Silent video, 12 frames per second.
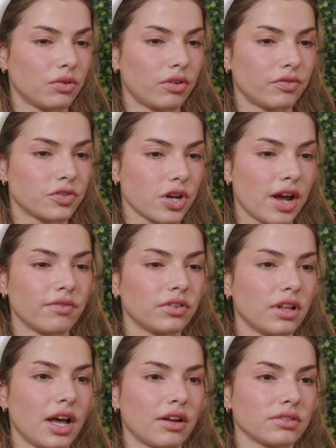of
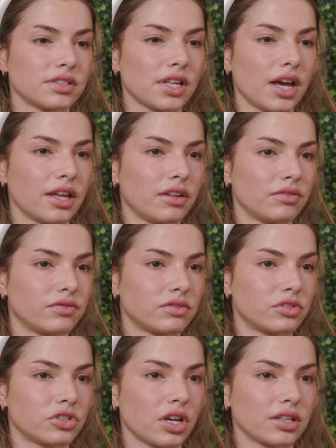travel outside of
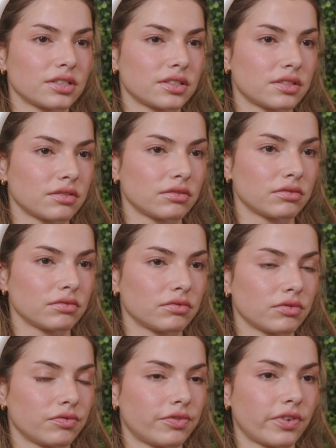just
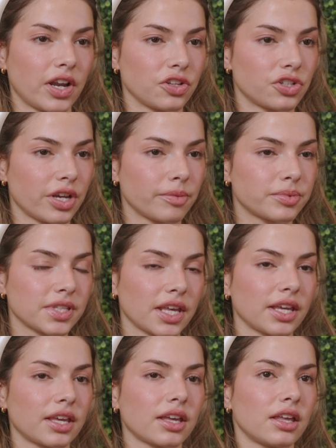friendships.
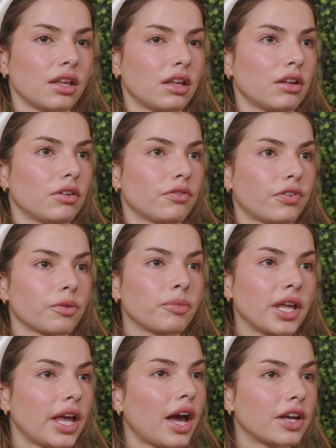Like for
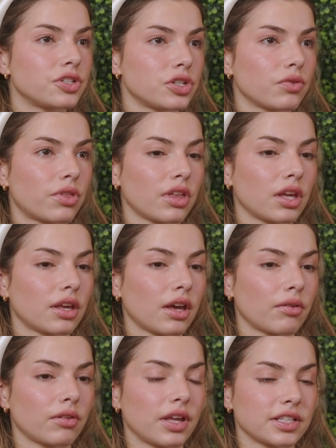me, I do think
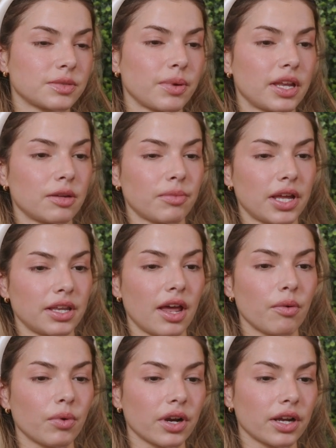expanding my
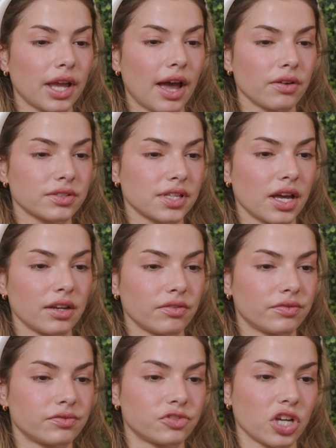network outside of
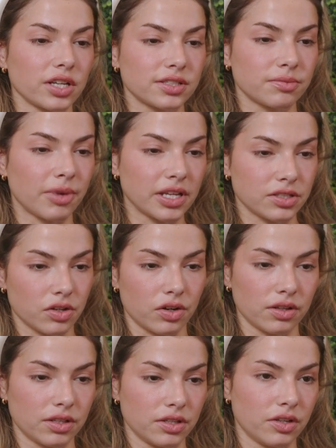just my
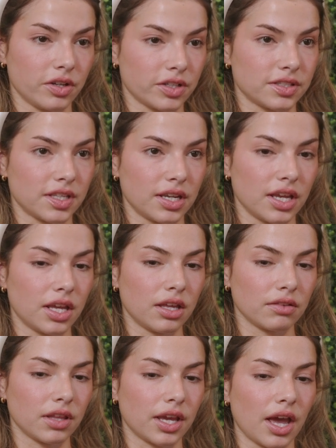circle in New York City.
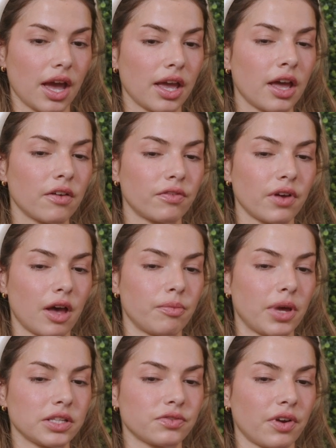Like I have a
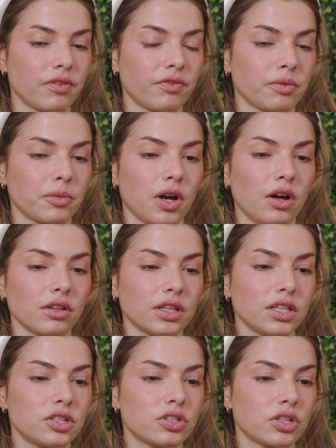best friend from
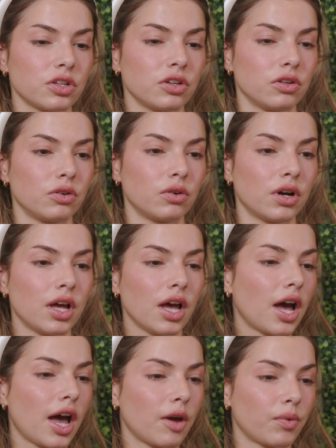college who
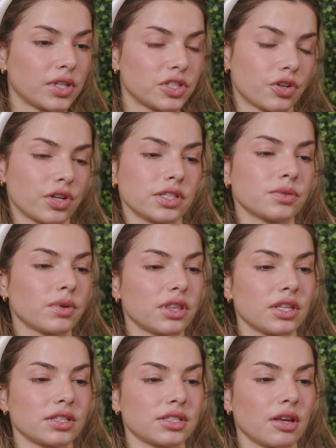I went to Greece with
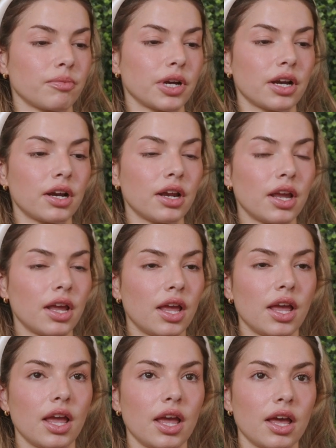this summer
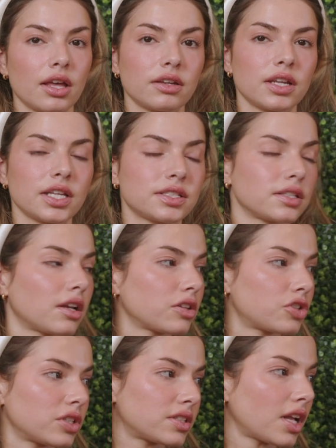and it's not
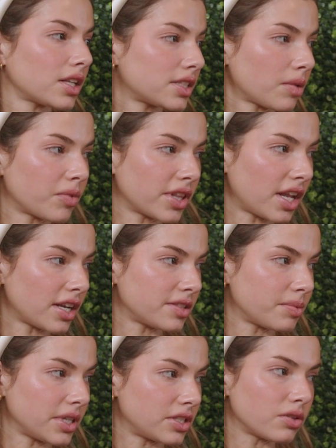she's not someone that I
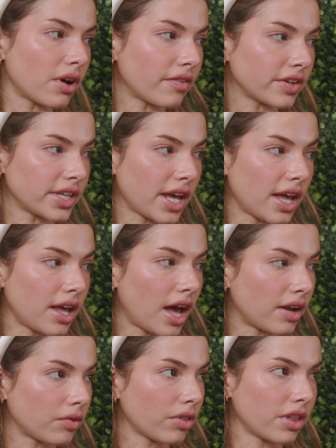speak to every day. I
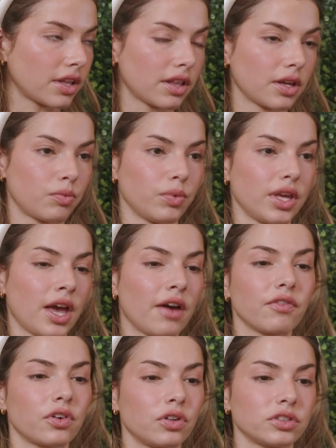don't yeah. think like we
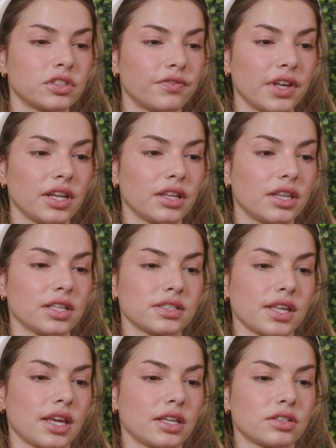have cultivated this
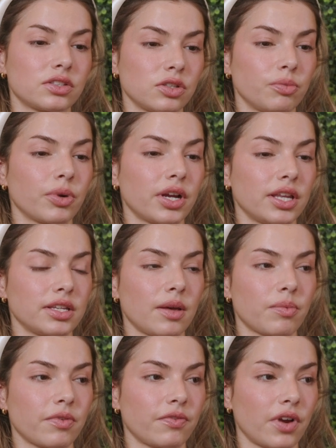like super
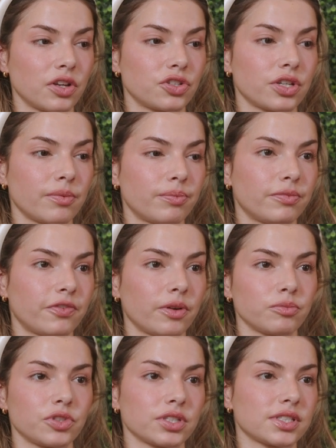in-depth friendship
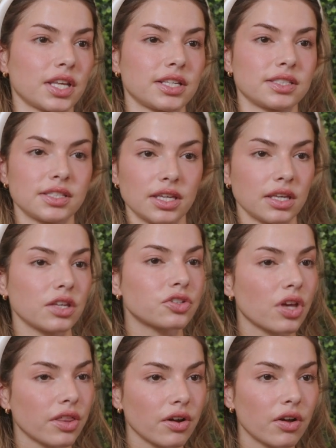from just like seeing each
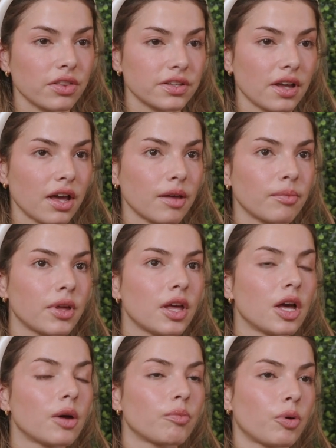other all the time.
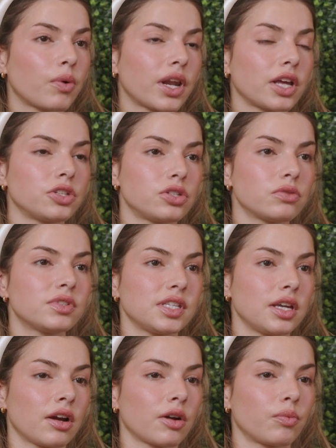But when I do
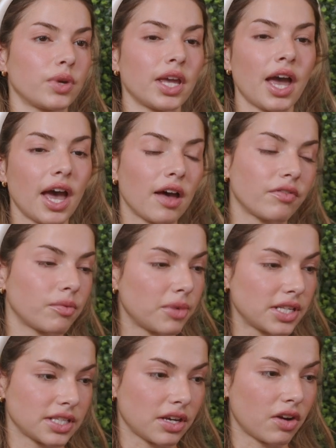see her, we have
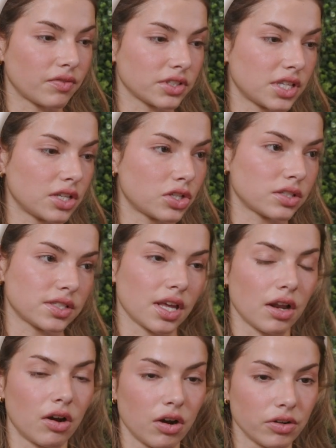amazing conversations
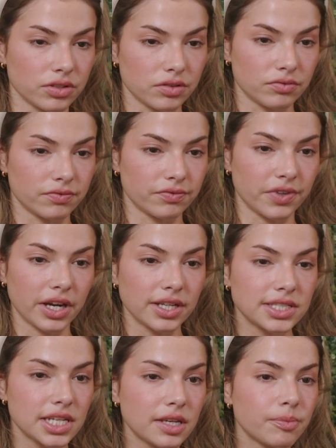that are very
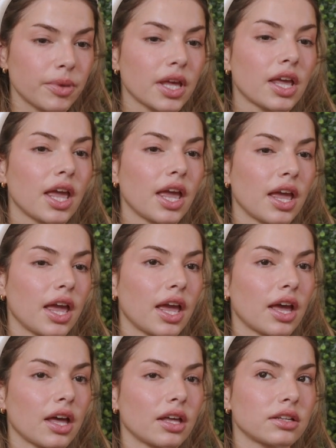deep
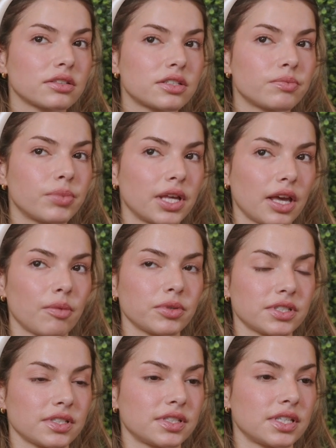and being able
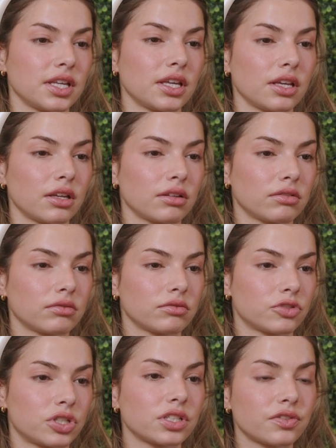to see
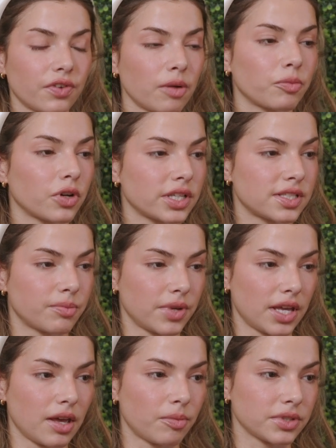she's from Greece and
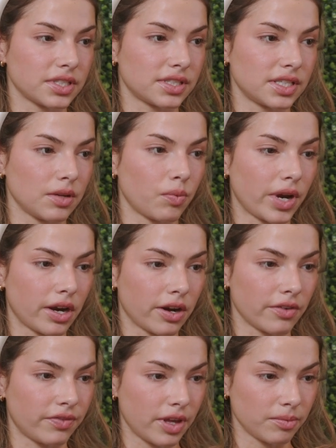being able to see where her
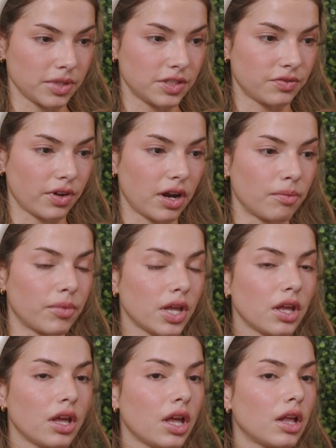family's from,
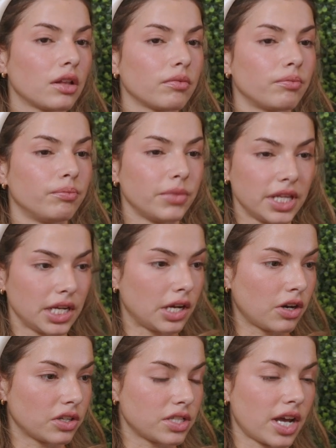meeting
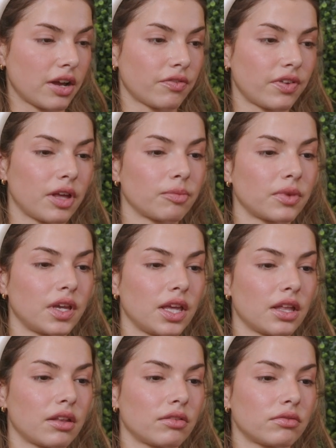her entire family,